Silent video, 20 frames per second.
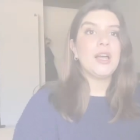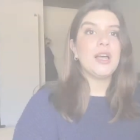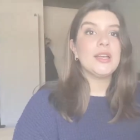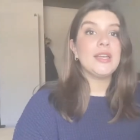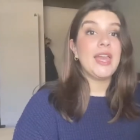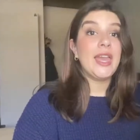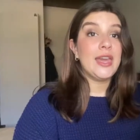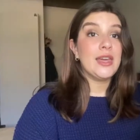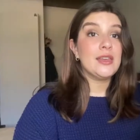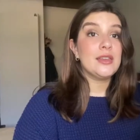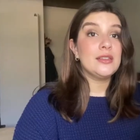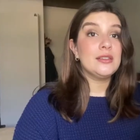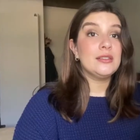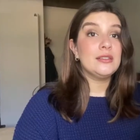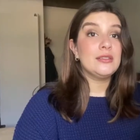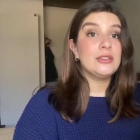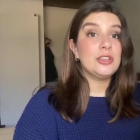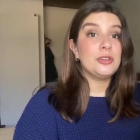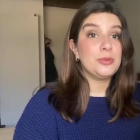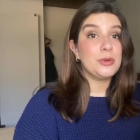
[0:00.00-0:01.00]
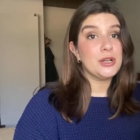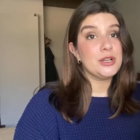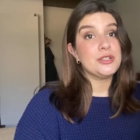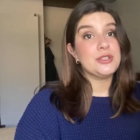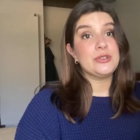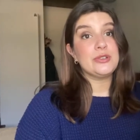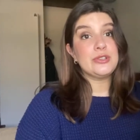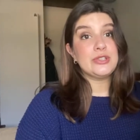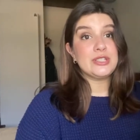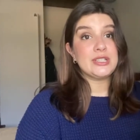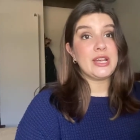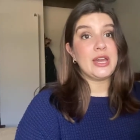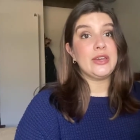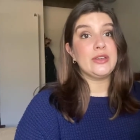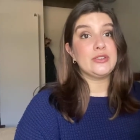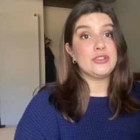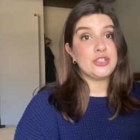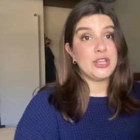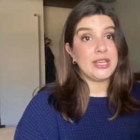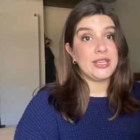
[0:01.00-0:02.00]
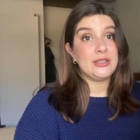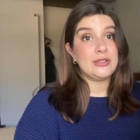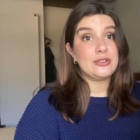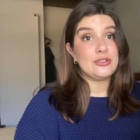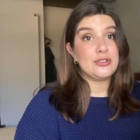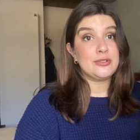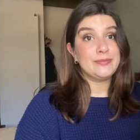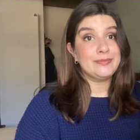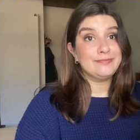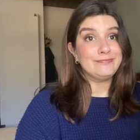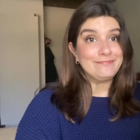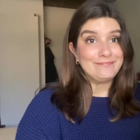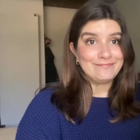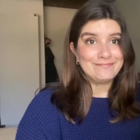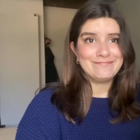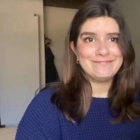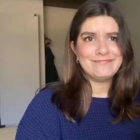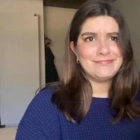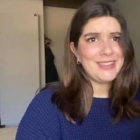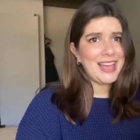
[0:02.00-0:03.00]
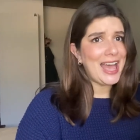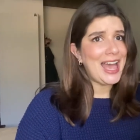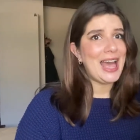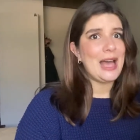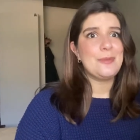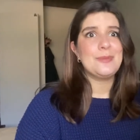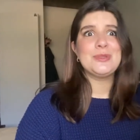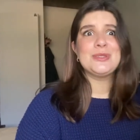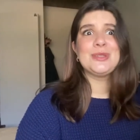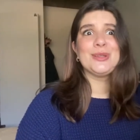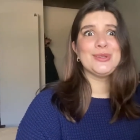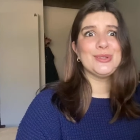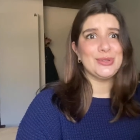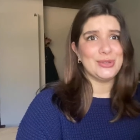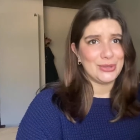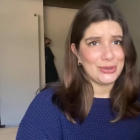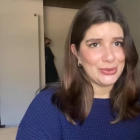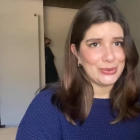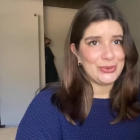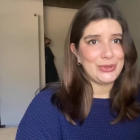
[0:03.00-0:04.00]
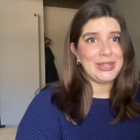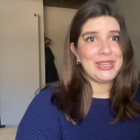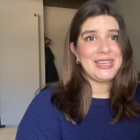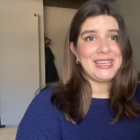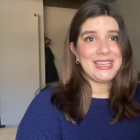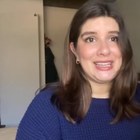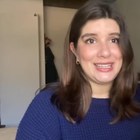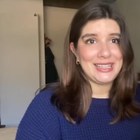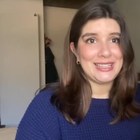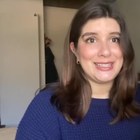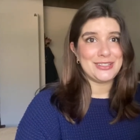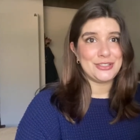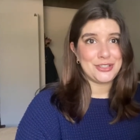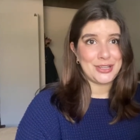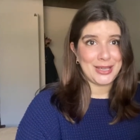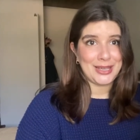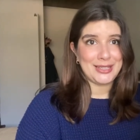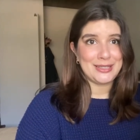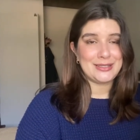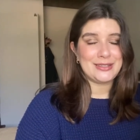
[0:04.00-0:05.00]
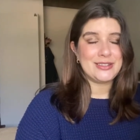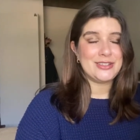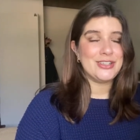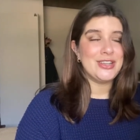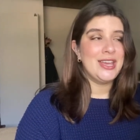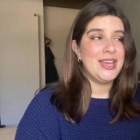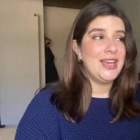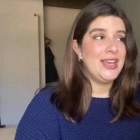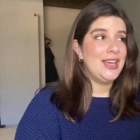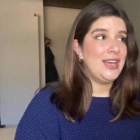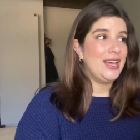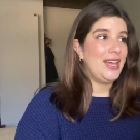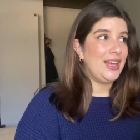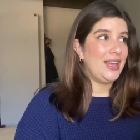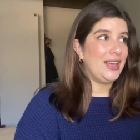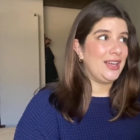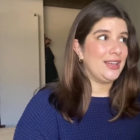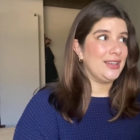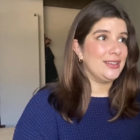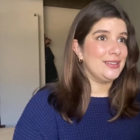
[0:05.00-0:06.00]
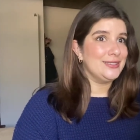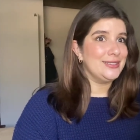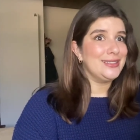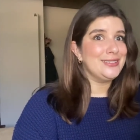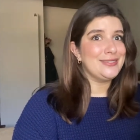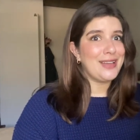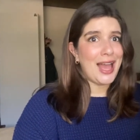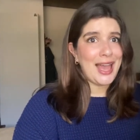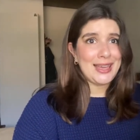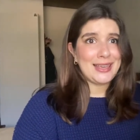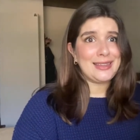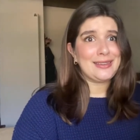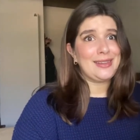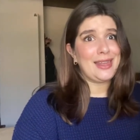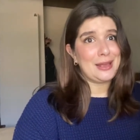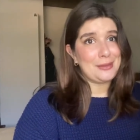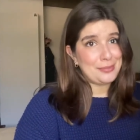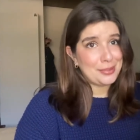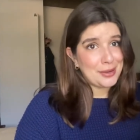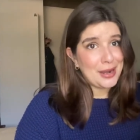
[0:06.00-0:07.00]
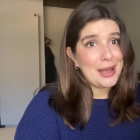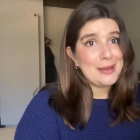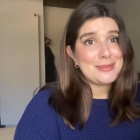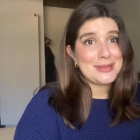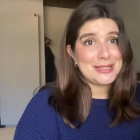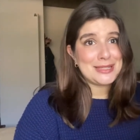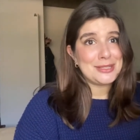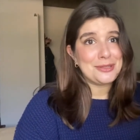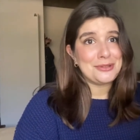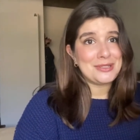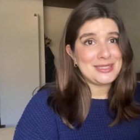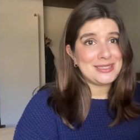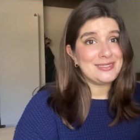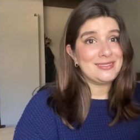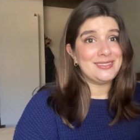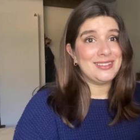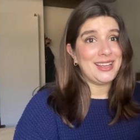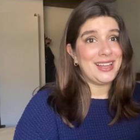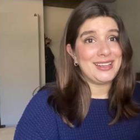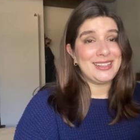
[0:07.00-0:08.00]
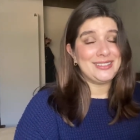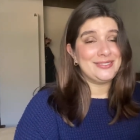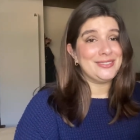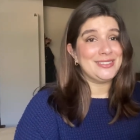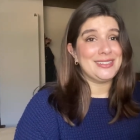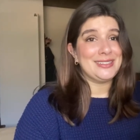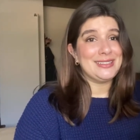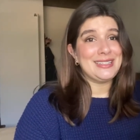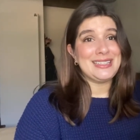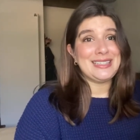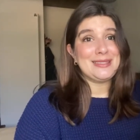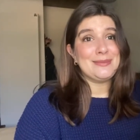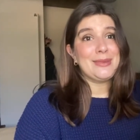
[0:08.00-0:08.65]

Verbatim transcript: Uh, can your personal style change? absolutely it can change. Uh, I can like promise you it's not even, it's a